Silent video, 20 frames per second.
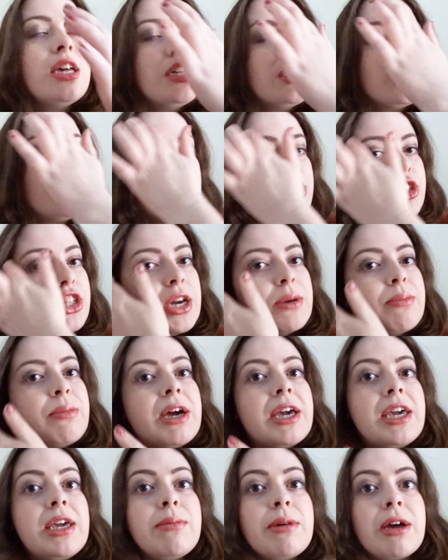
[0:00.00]
So I checked
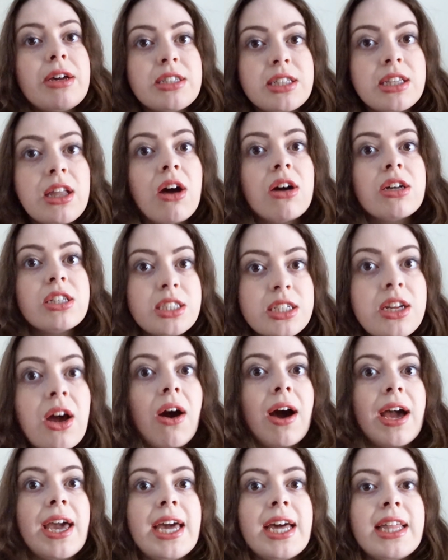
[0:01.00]
my emails last
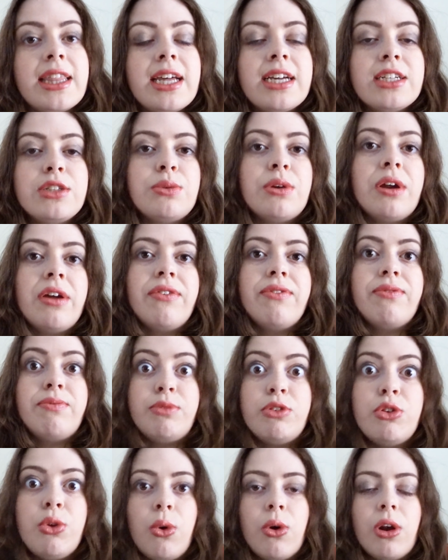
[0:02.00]
night, and that's when I
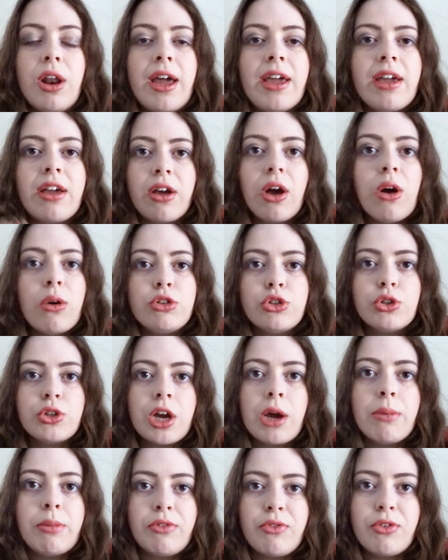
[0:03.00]
saw like, oh, do you want
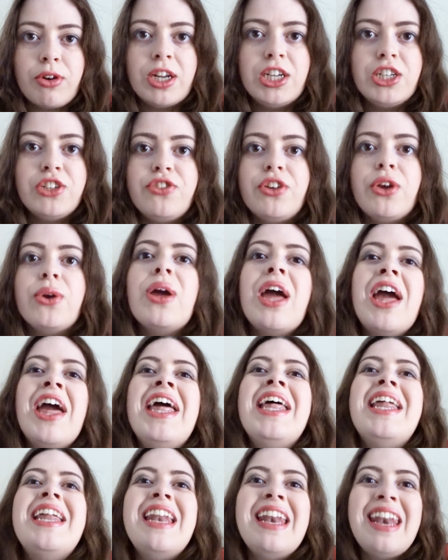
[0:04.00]
to come in for an interview
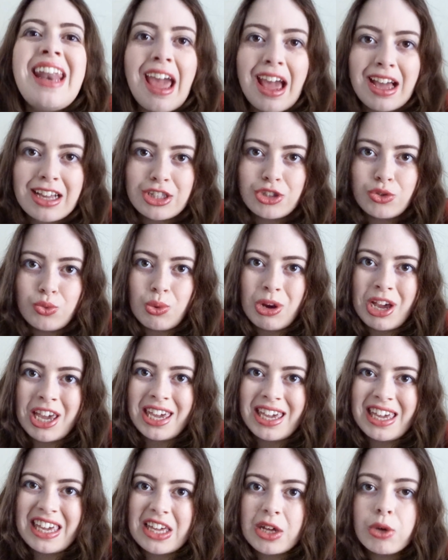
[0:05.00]
next
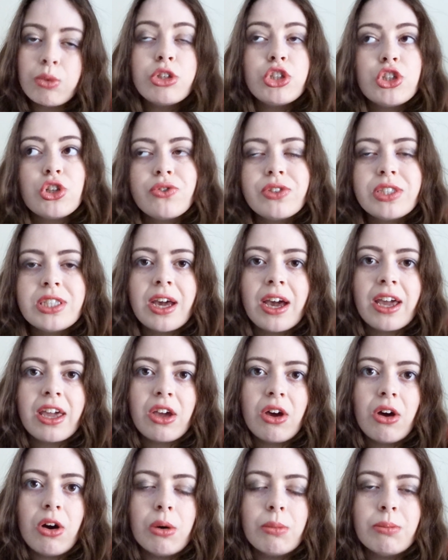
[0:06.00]
week? Which obviously I
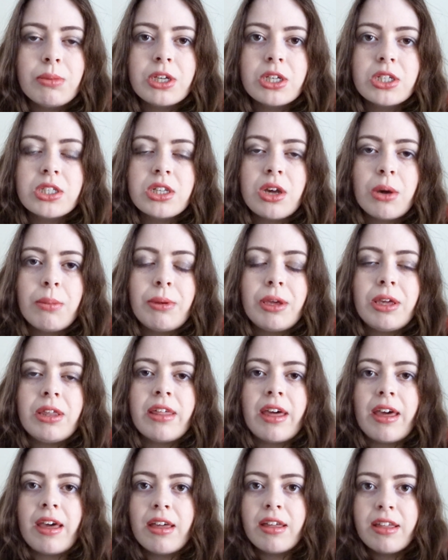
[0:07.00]
can't because I'll be
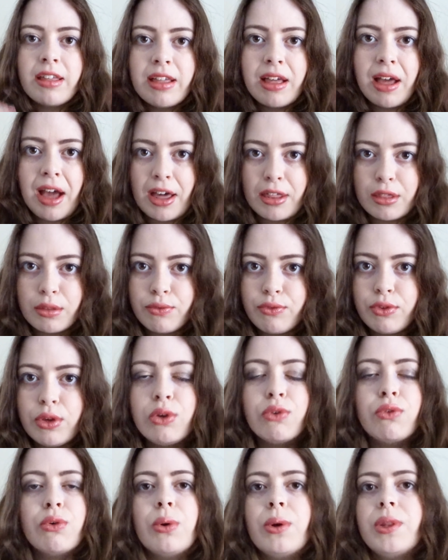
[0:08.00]
there at the
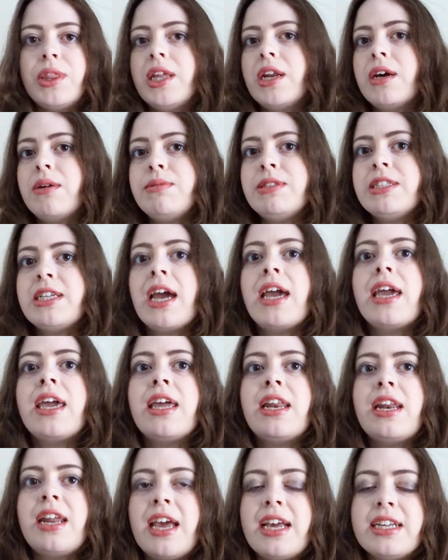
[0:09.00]
funeral, and then I'm staying
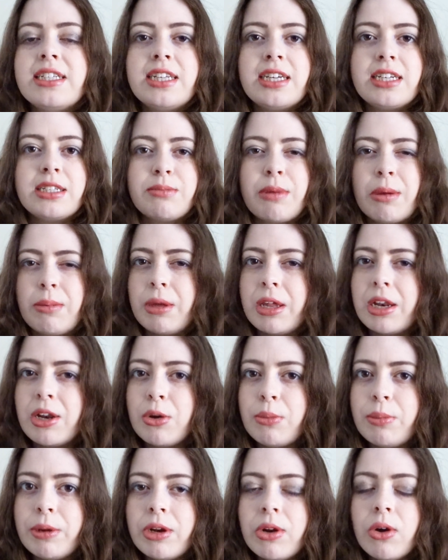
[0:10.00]
in Essex maybe a
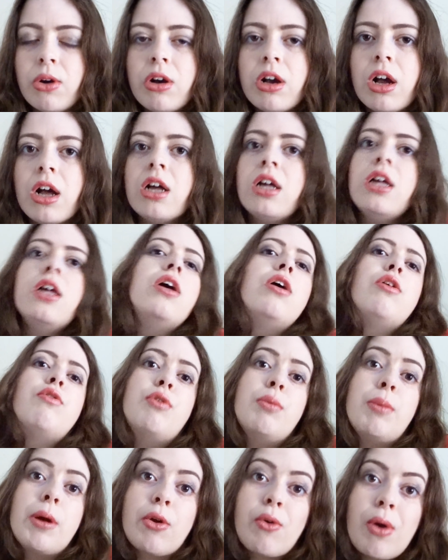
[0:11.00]
little bit longer
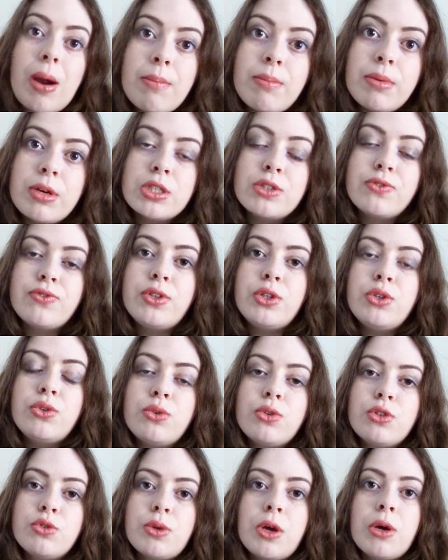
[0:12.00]
for my grandma's
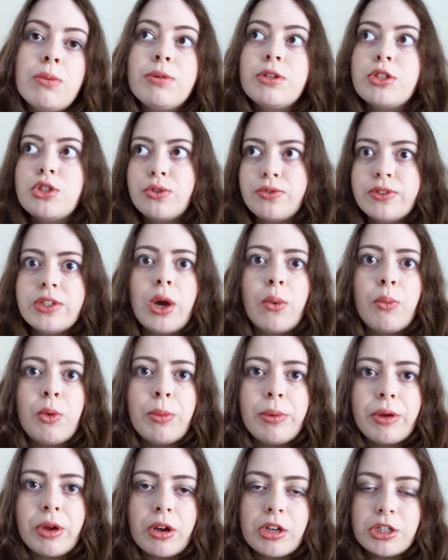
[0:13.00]
funeral as well, because obviously I will
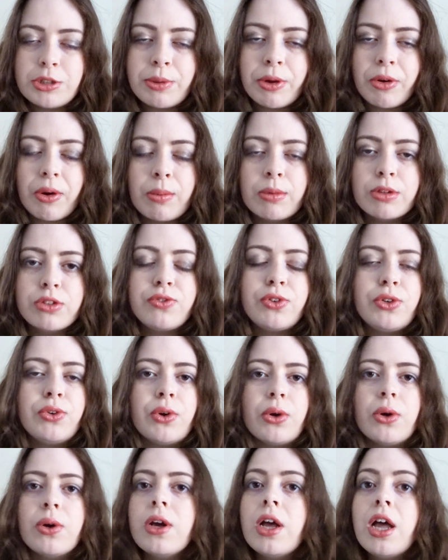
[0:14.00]
be going to my grandma's
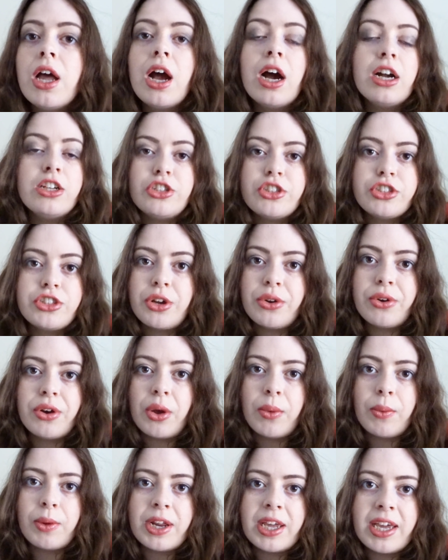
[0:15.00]
funeral. I just don't
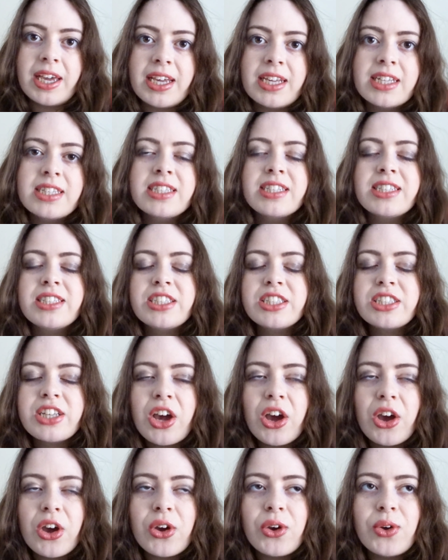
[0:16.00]
know when it is,
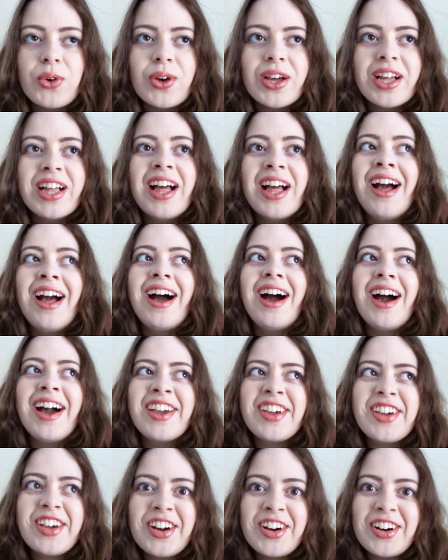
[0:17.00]
so
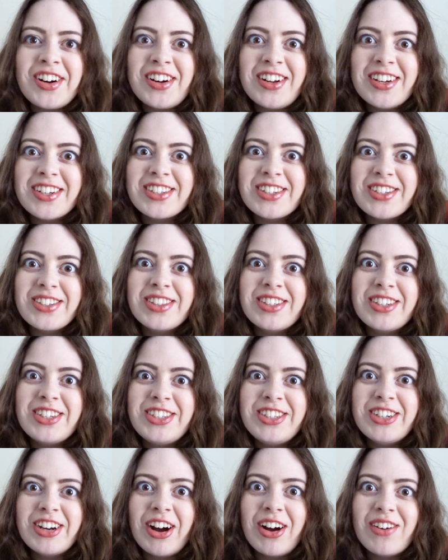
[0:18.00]
I can't do the
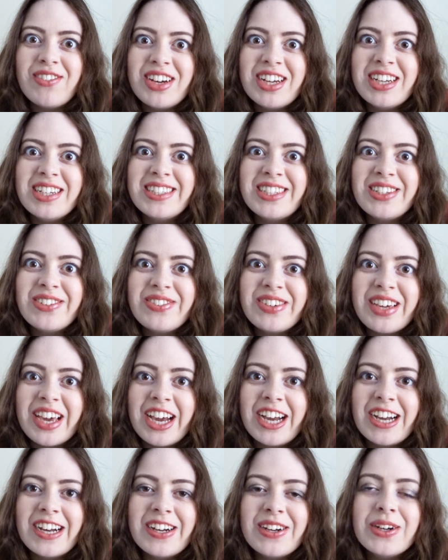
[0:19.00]
job
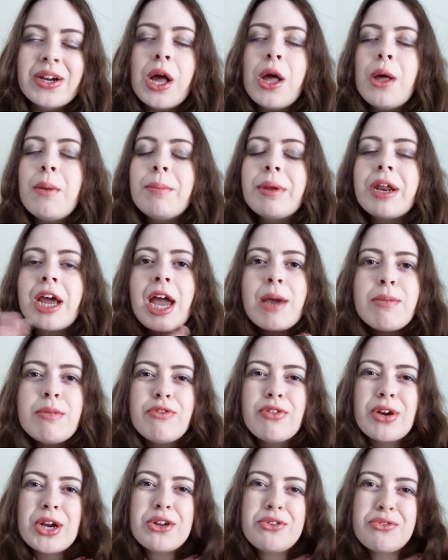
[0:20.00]
interview. But I am a
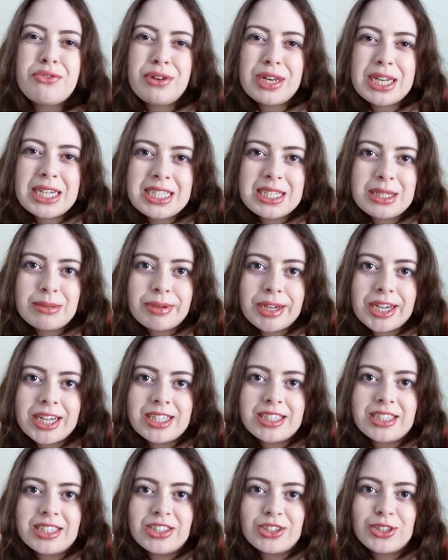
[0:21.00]
very flitty
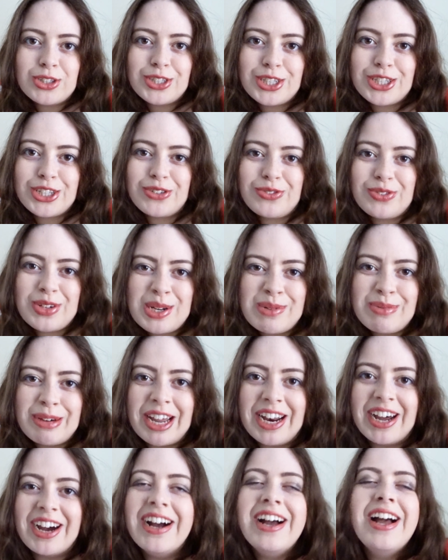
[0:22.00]
person, so it doesn't really
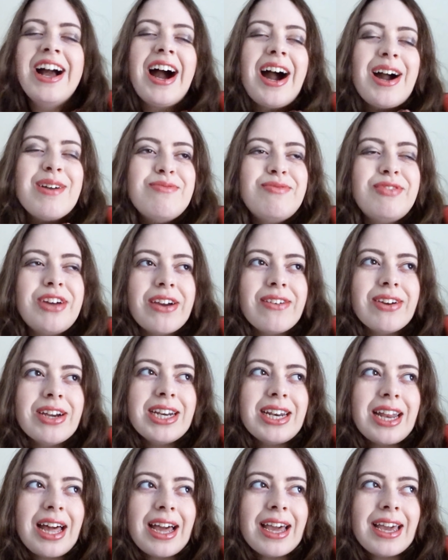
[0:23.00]
matter. I'm
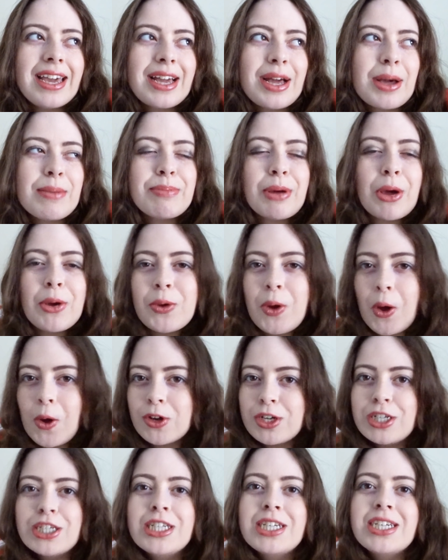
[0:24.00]
very like
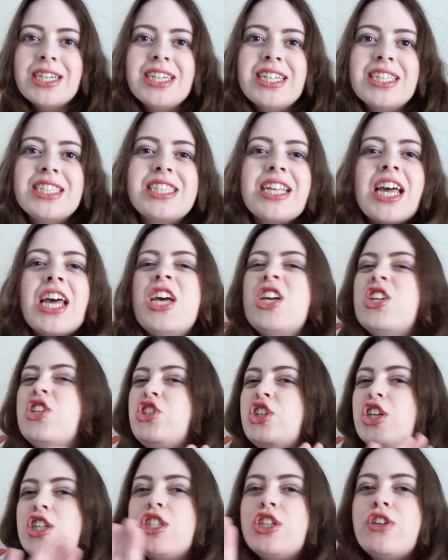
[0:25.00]
Pocahontas,
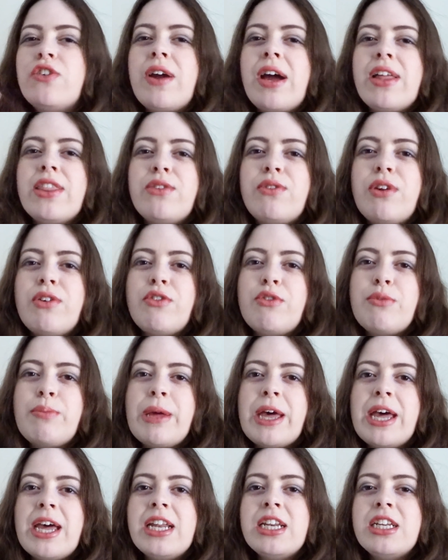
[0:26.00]
just around the river
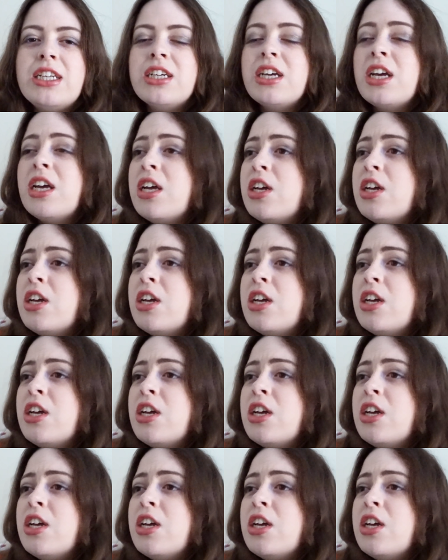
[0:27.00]
bend.